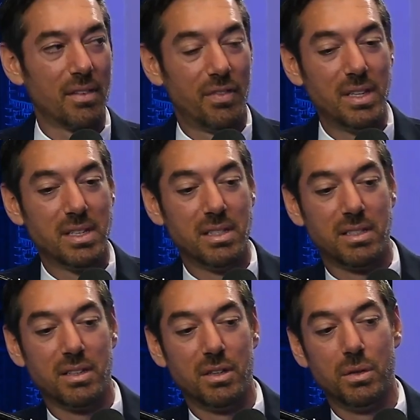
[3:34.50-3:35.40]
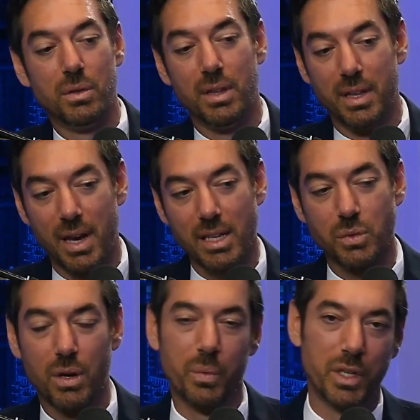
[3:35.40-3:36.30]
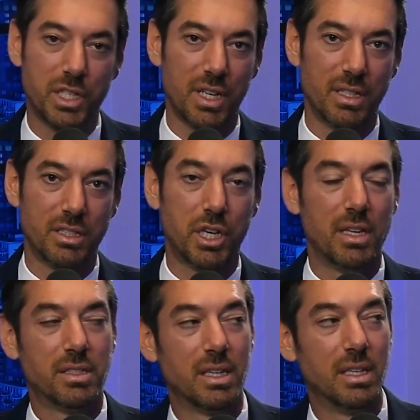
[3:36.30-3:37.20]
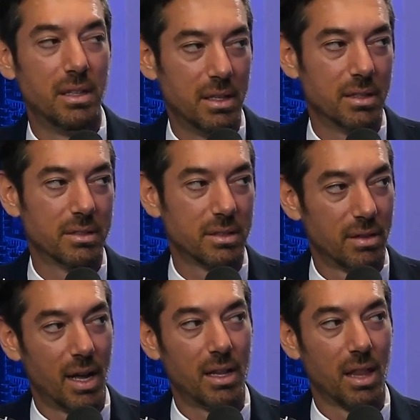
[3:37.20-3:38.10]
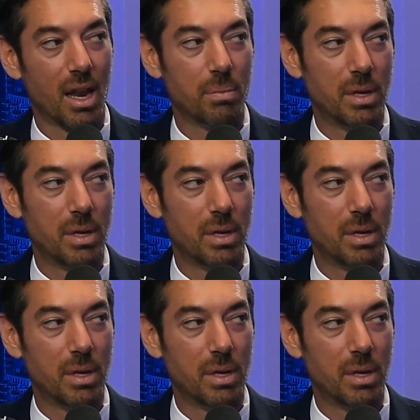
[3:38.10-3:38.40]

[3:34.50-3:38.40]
of feeds into the next one, which is chasing yield, right? A lot of